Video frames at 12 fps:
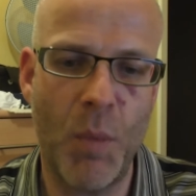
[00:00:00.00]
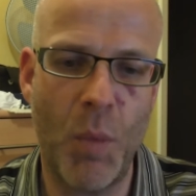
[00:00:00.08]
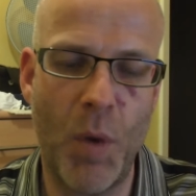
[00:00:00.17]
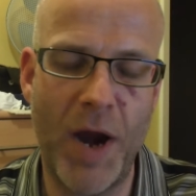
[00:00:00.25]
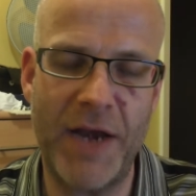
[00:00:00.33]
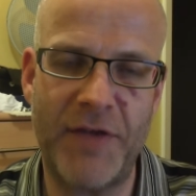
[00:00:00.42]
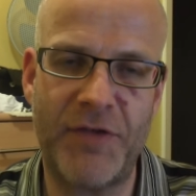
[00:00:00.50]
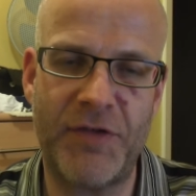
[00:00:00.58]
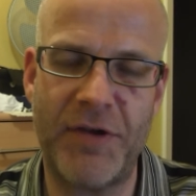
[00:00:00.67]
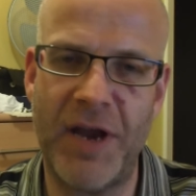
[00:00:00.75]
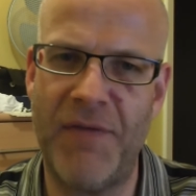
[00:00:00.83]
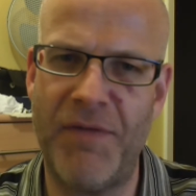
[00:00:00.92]

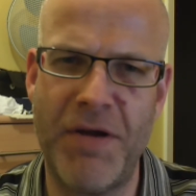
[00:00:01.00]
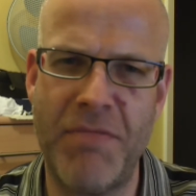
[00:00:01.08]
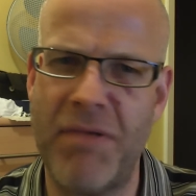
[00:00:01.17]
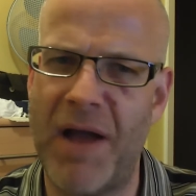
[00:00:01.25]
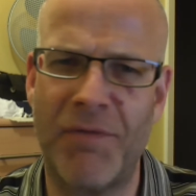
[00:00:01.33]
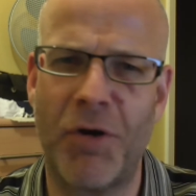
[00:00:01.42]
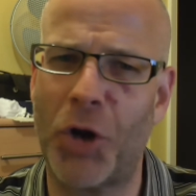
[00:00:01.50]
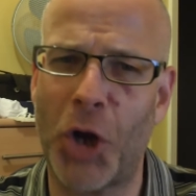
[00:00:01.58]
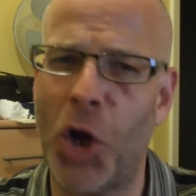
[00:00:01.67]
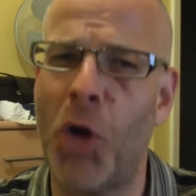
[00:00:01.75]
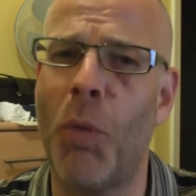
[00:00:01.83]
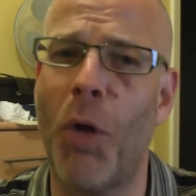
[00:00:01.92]
which, if you haven't got a
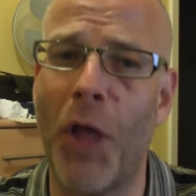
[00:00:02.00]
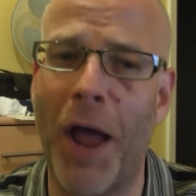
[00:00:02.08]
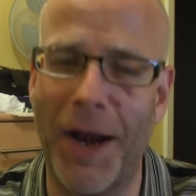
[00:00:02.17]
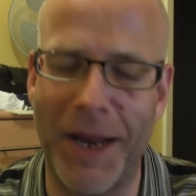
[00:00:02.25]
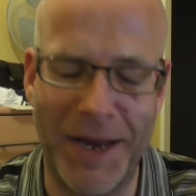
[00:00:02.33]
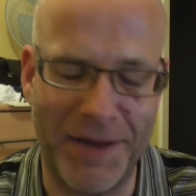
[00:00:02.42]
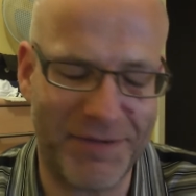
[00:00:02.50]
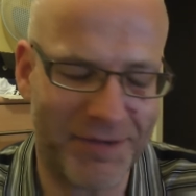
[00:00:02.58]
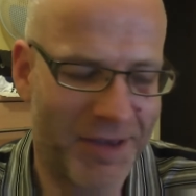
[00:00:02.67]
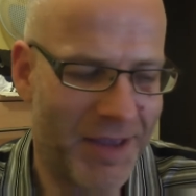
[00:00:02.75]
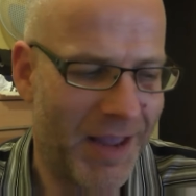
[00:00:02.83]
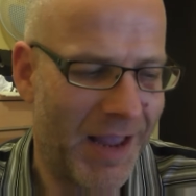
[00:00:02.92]
clue what that
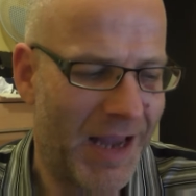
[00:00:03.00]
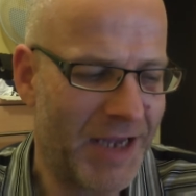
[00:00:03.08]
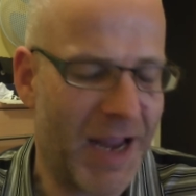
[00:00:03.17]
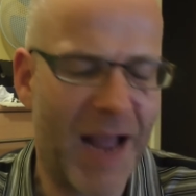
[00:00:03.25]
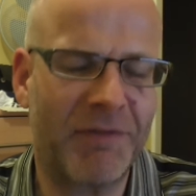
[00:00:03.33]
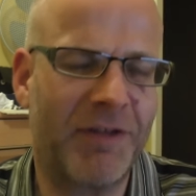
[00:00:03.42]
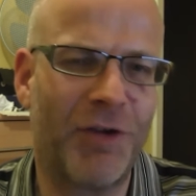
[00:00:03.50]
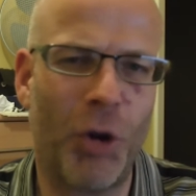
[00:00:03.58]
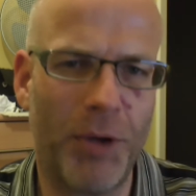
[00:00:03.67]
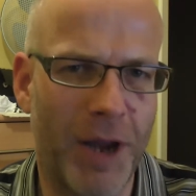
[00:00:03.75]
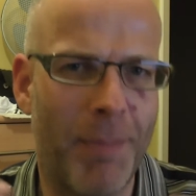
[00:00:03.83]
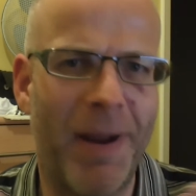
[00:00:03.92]
is, you have to
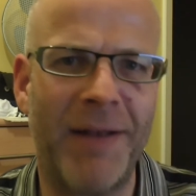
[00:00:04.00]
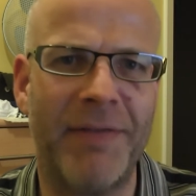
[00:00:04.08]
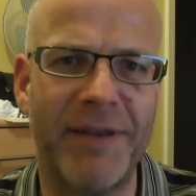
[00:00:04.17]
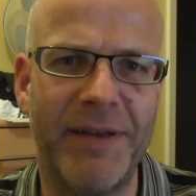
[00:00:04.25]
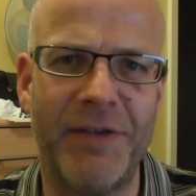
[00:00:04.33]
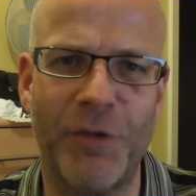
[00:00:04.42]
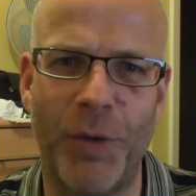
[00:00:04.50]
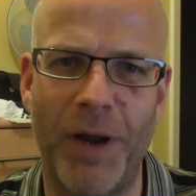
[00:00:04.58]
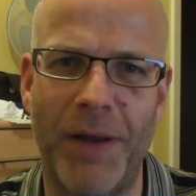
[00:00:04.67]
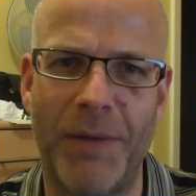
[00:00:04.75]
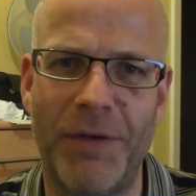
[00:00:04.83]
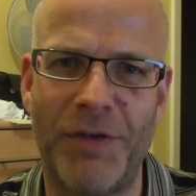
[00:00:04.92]
type commands into
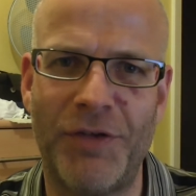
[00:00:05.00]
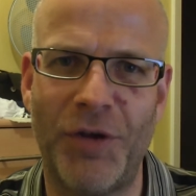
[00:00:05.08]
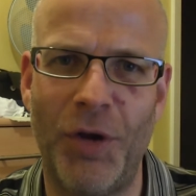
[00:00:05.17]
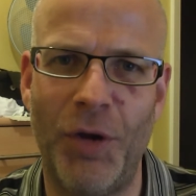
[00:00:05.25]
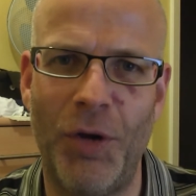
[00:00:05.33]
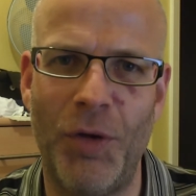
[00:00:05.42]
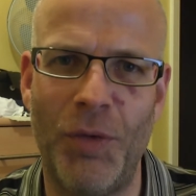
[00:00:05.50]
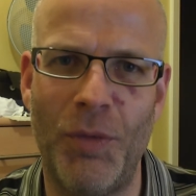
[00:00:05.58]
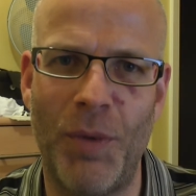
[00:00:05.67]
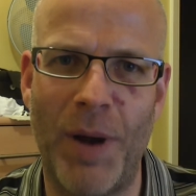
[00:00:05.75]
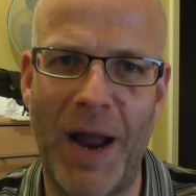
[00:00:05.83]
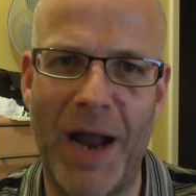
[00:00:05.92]
it
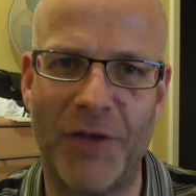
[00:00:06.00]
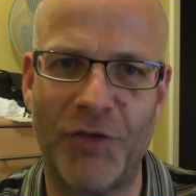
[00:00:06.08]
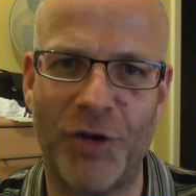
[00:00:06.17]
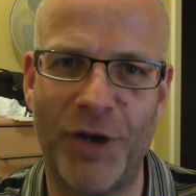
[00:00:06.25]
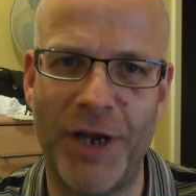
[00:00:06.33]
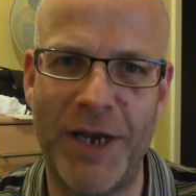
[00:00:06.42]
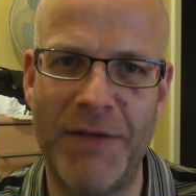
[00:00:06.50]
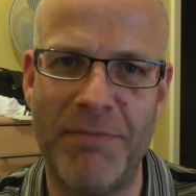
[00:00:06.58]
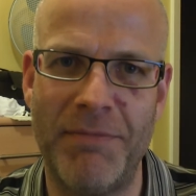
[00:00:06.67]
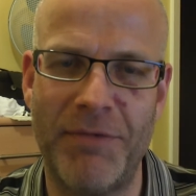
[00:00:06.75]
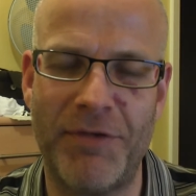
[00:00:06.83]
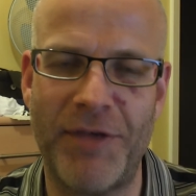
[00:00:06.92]
to actually
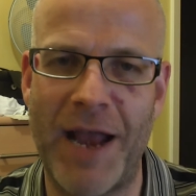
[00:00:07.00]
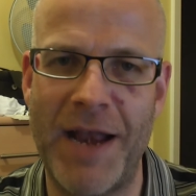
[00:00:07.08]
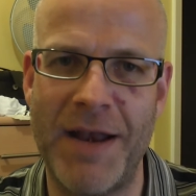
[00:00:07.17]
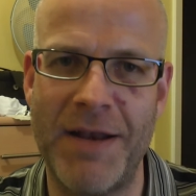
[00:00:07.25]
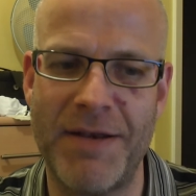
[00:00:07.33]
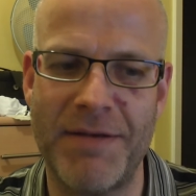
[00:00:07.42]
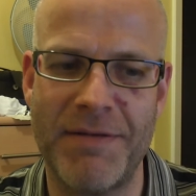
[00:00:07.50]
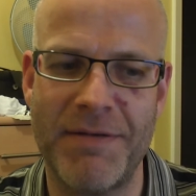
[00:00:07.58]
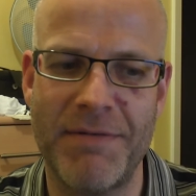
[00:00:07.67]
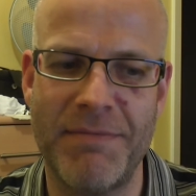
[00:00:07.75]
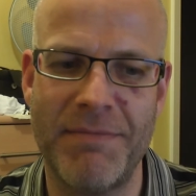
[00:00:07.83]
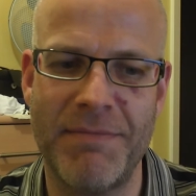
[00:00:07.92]
send
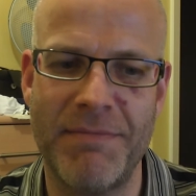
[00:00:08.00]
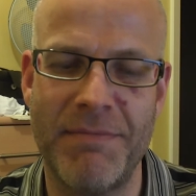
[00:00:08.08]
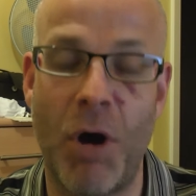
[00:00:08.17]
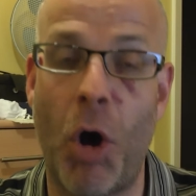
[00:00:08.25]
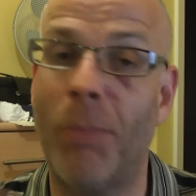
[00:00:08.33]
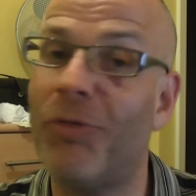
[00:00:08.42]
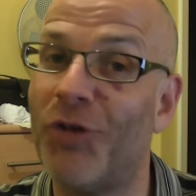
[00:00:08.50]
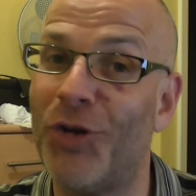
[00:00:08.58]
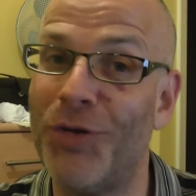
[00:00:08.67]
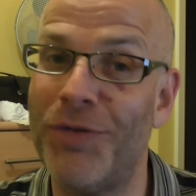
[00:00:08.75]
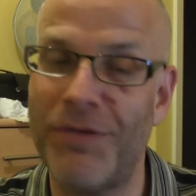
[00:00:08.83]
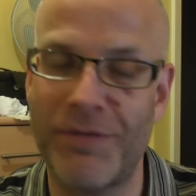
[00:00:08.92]

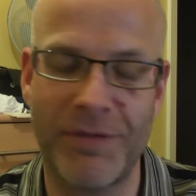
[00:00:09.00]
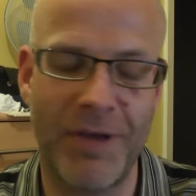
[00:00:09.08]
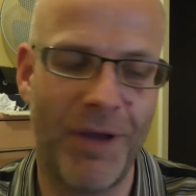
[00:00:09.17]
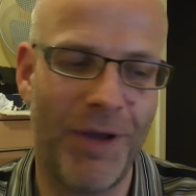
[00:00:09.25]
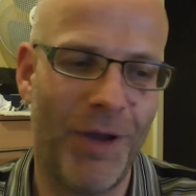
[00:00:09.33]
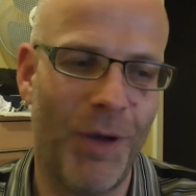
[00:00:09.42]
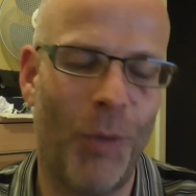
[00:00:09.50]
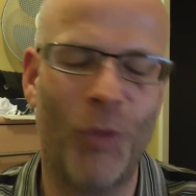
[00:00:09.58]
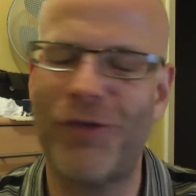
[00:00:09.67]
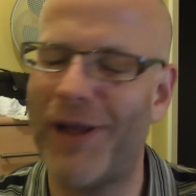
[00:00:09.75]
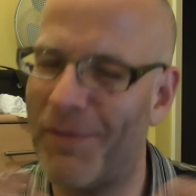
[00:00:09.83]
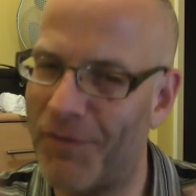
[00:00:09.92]
options or
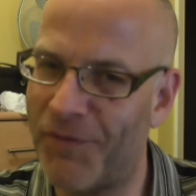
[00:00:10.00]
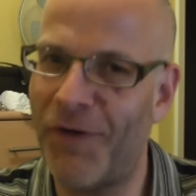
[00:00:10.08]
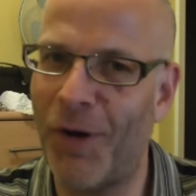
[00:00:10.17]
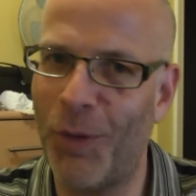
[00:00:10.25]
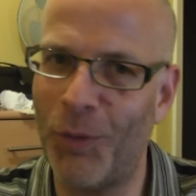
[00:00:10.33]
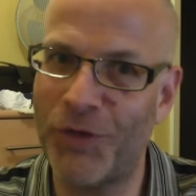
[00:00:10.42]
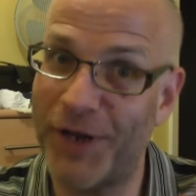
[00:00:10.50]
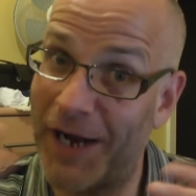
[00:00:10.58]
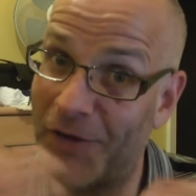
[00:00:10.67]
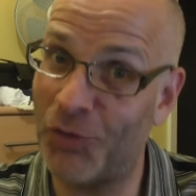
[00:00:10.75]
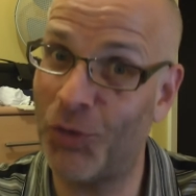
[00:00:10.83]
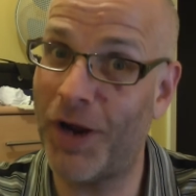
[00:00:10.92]
send files to the
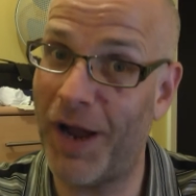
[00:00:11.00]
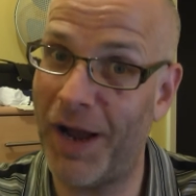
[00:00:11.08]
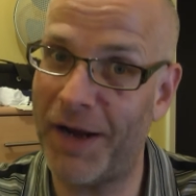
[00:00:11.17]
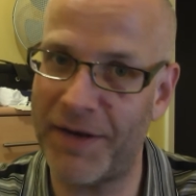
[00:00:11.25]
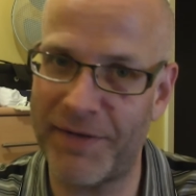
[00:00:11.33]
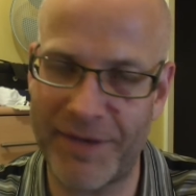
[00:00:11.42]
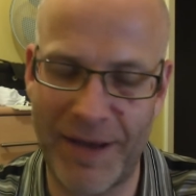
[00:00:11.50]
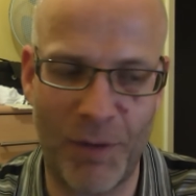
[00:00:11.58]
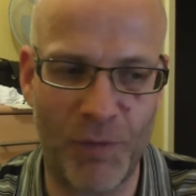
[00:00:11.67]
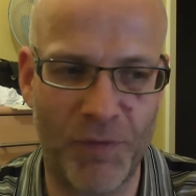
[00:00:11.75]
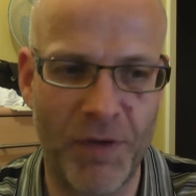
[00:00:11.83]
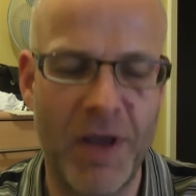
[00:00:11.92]
actual card
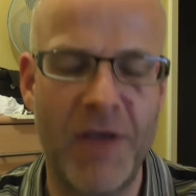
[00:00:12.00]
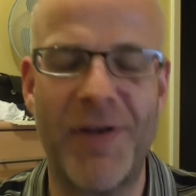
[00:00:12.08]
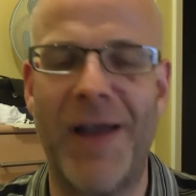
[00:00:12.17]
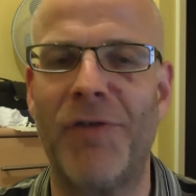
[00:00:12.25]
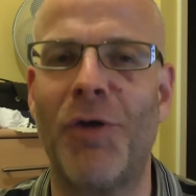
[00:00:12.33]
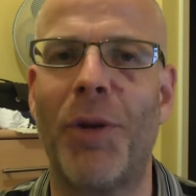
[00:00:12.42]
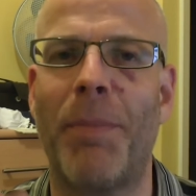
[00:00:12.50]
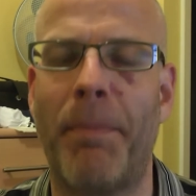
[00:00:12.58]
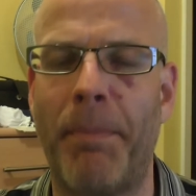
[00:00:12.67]
itself. So it hasn't got a